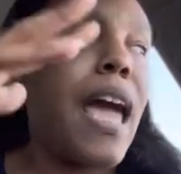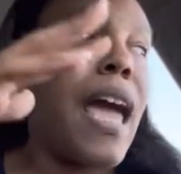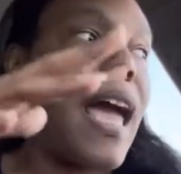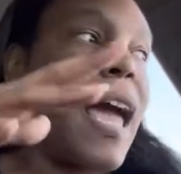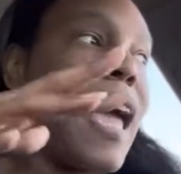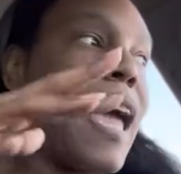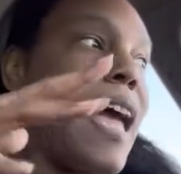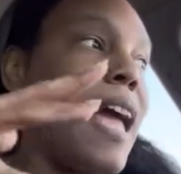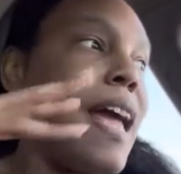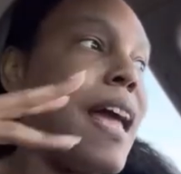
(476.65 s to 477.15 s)

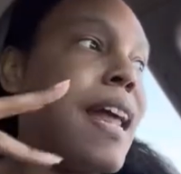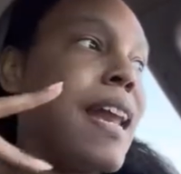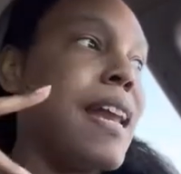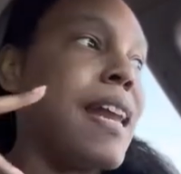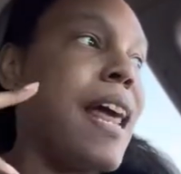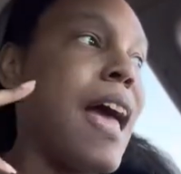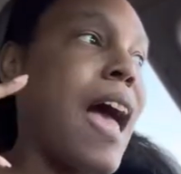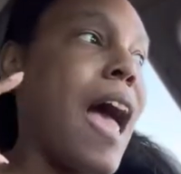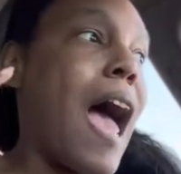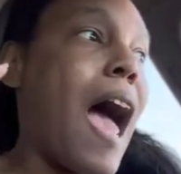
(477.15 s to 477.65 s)

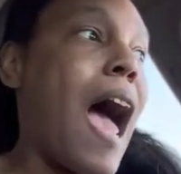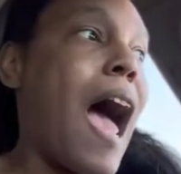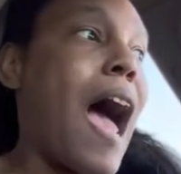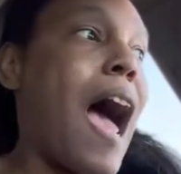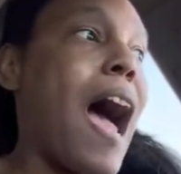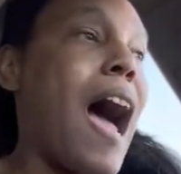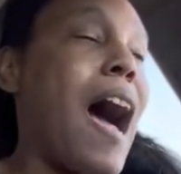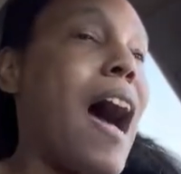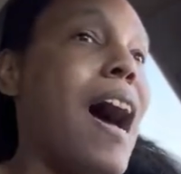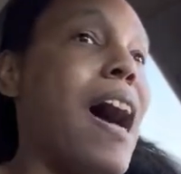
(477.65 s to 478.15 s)
And
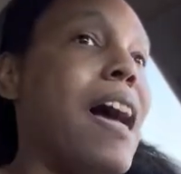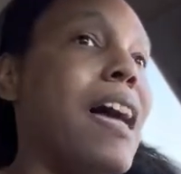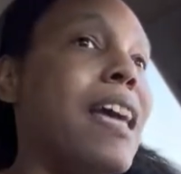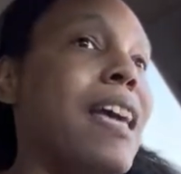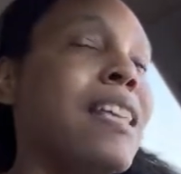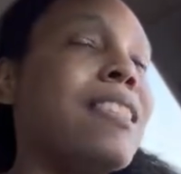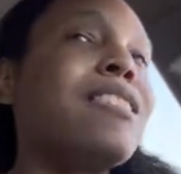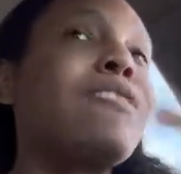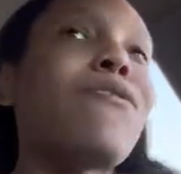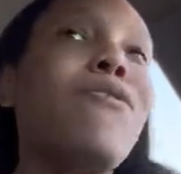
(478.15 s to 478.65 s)

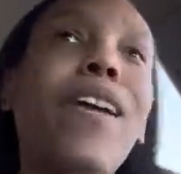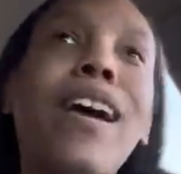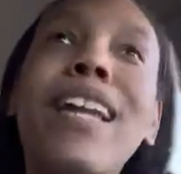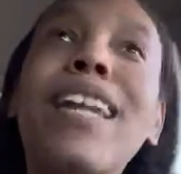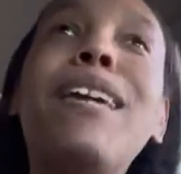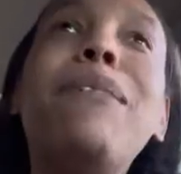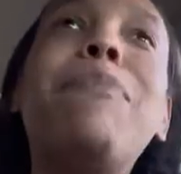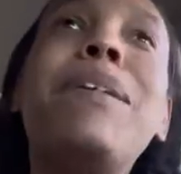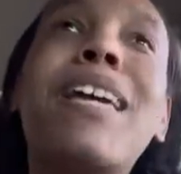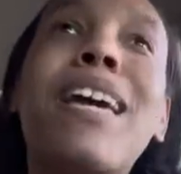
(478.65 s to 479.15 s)
it's
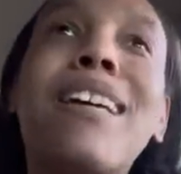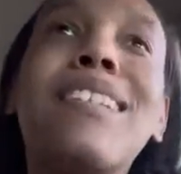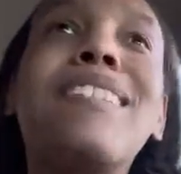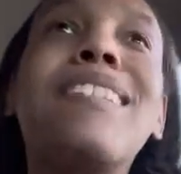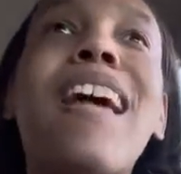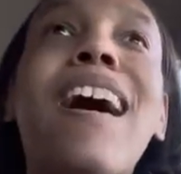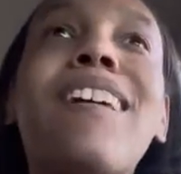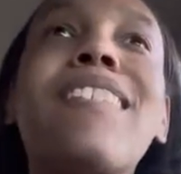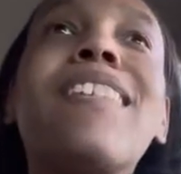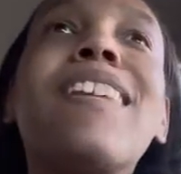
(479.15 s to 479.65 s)
funny because
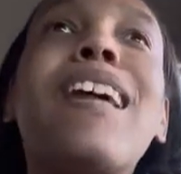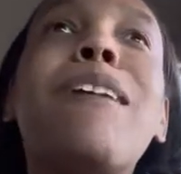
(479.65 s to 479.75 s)
now that